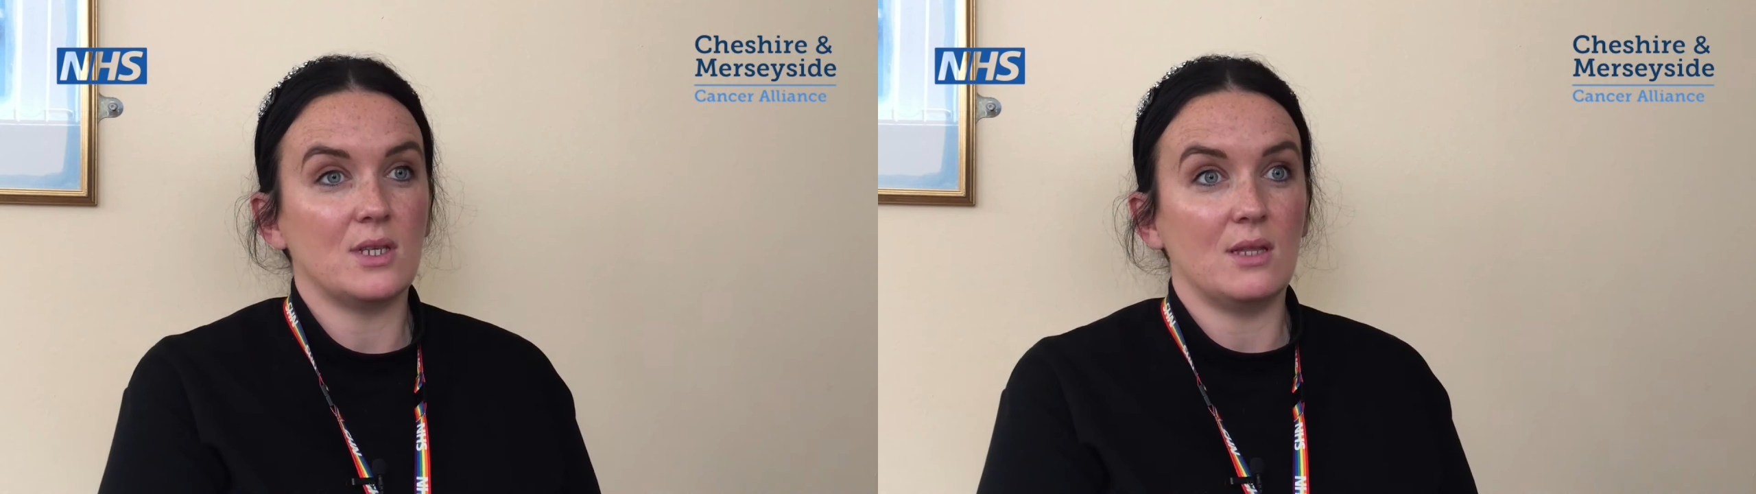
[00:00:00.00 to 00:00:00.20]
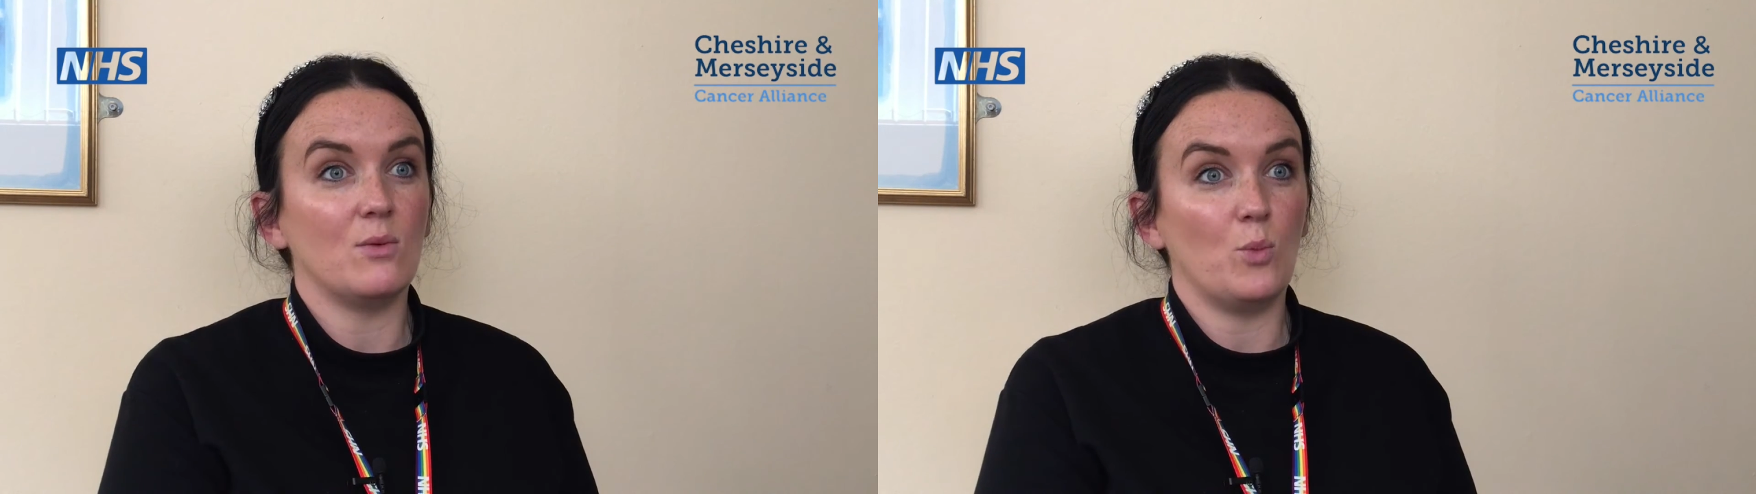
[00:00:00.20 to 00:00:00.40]

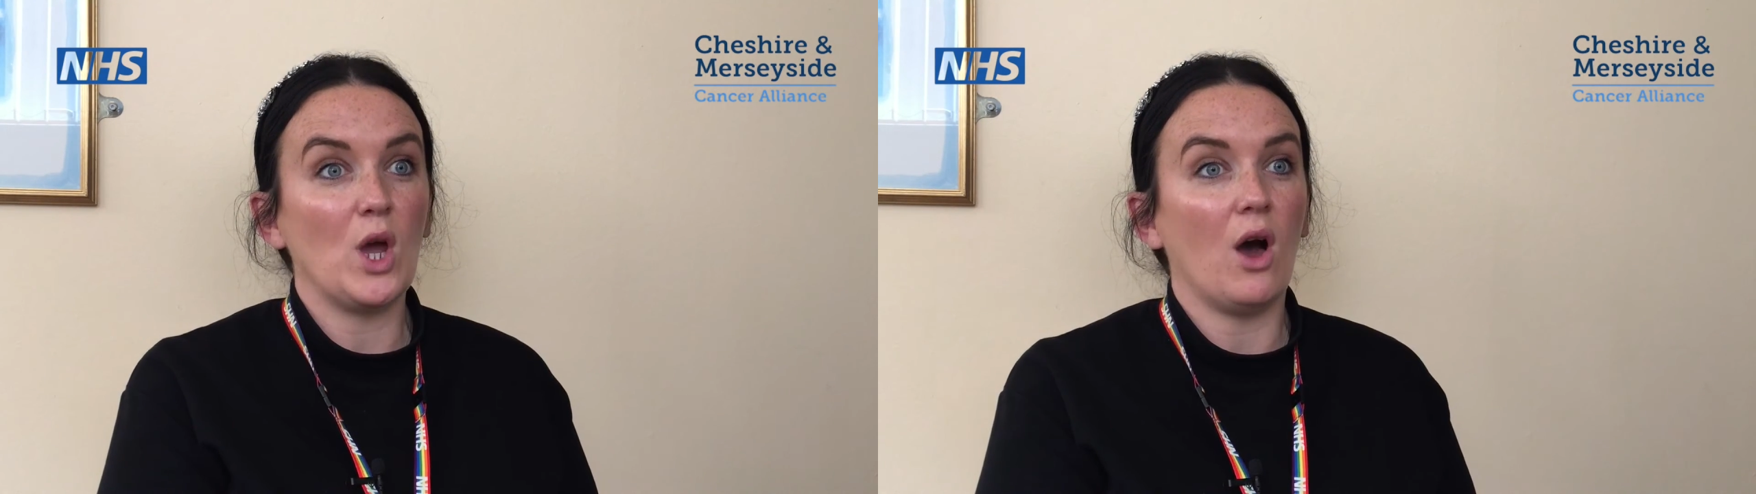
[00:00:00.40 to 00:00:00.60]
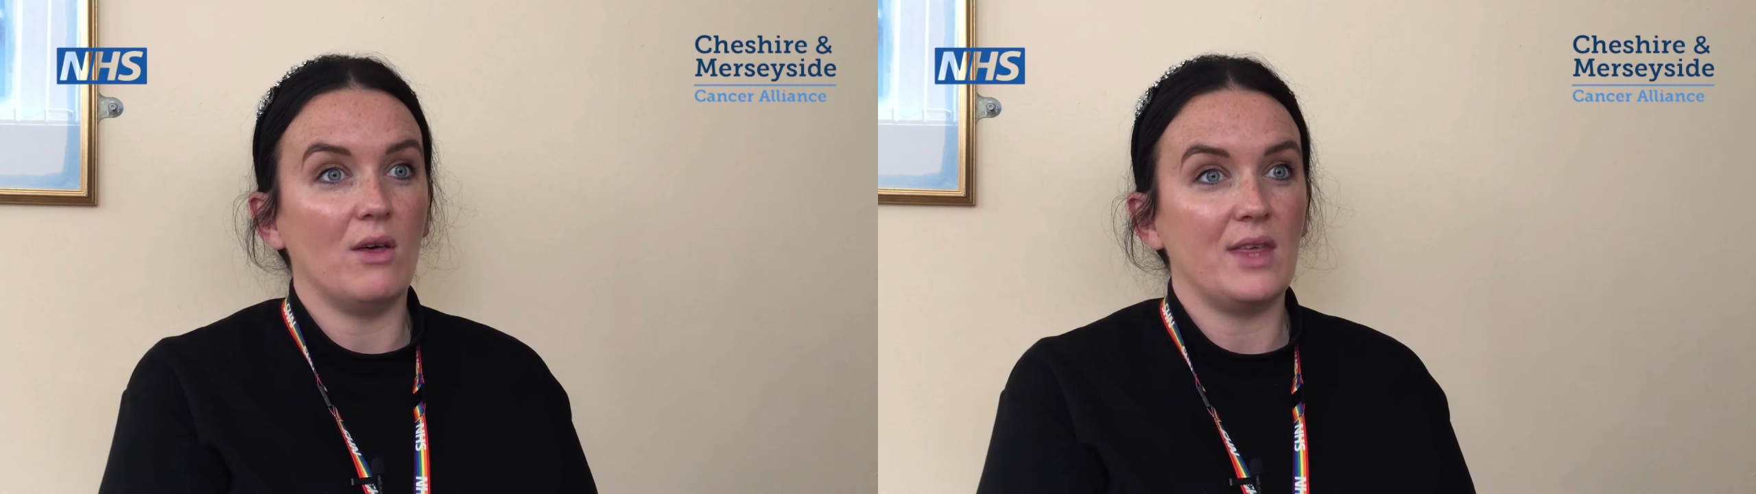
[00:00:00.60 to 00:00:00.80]
and we
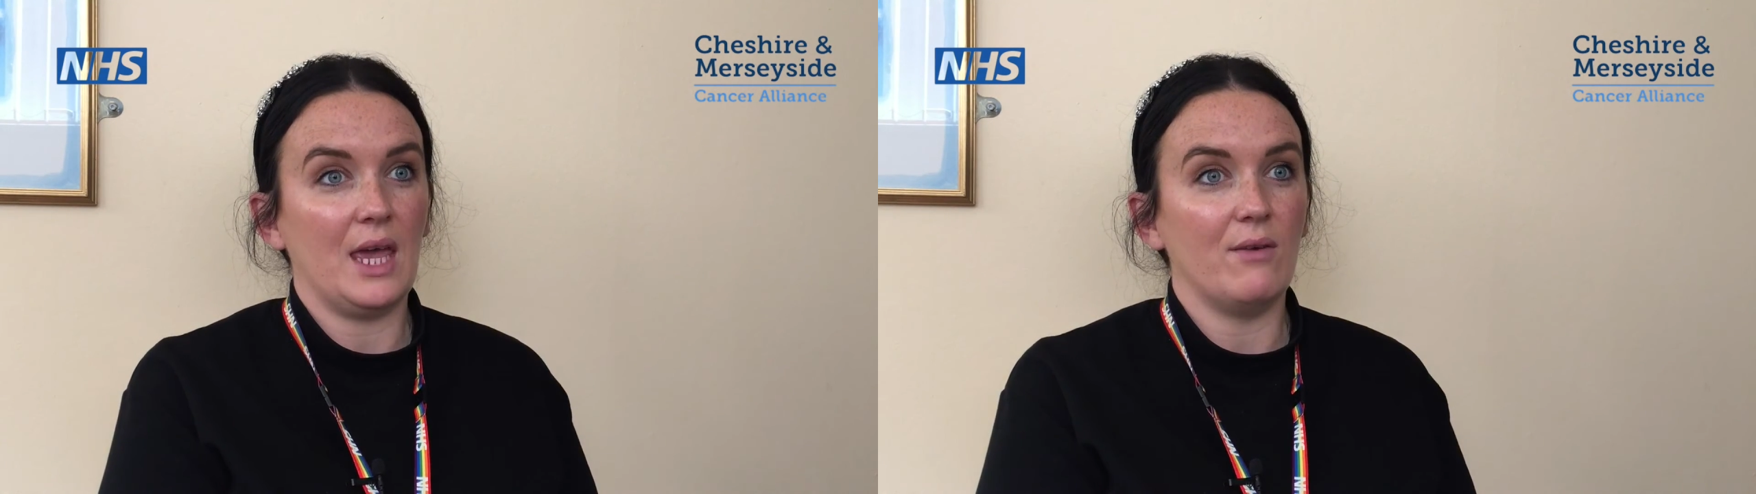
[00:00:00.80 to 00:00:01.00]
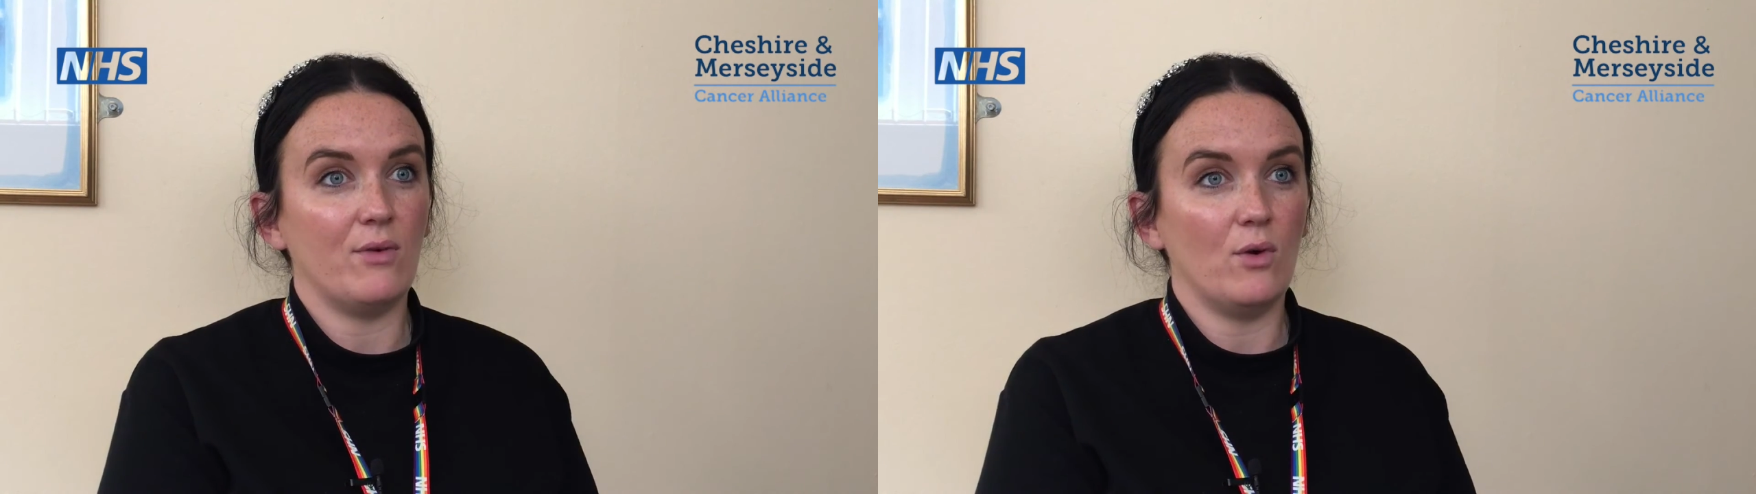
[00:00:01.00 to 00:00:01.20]
are
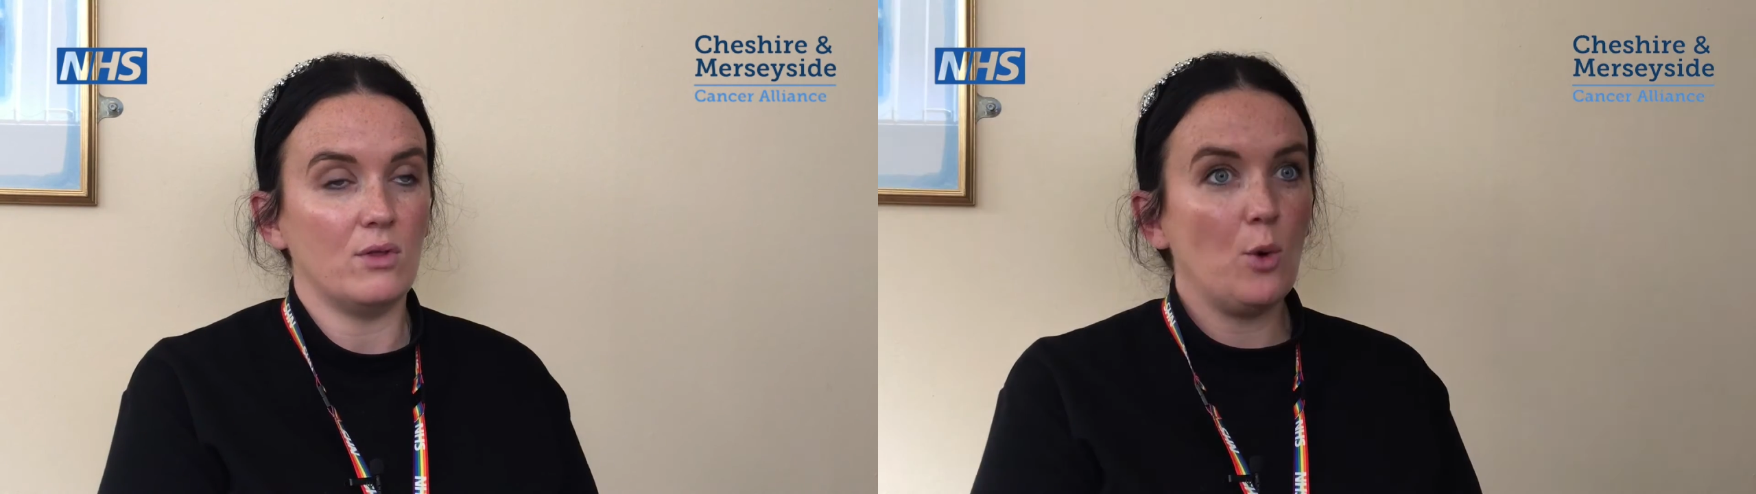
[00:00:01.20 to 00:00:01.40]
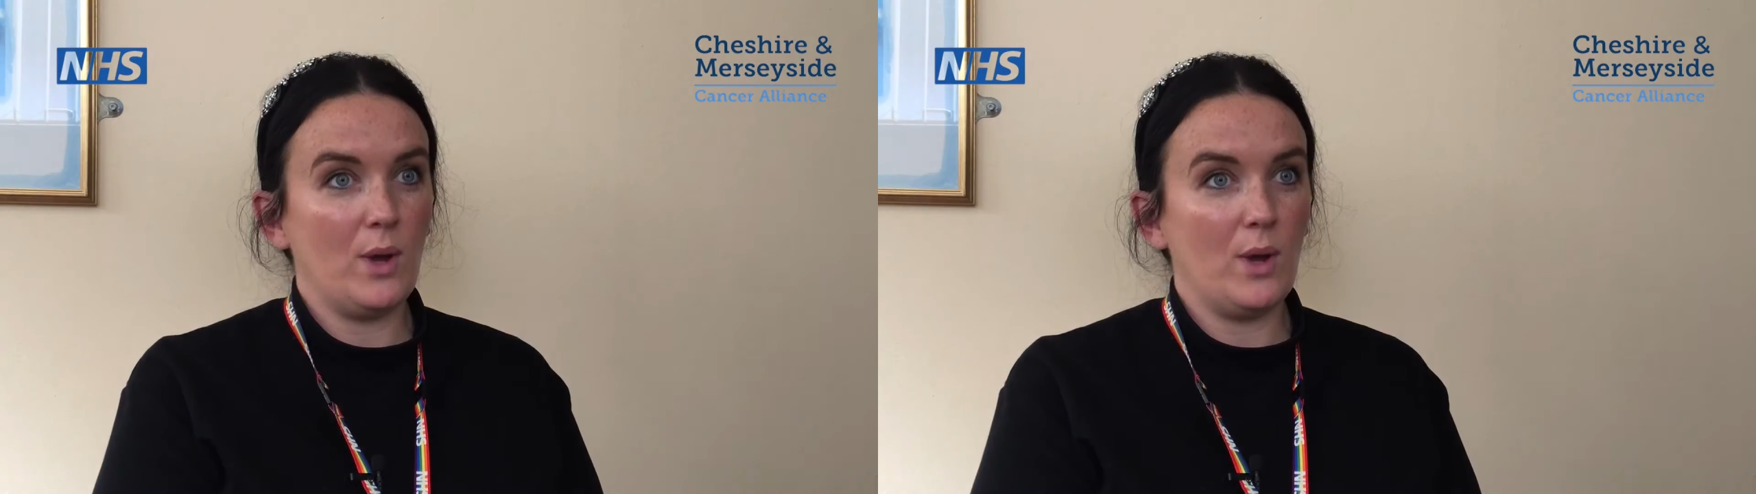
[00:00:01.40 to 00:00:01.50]
there for them.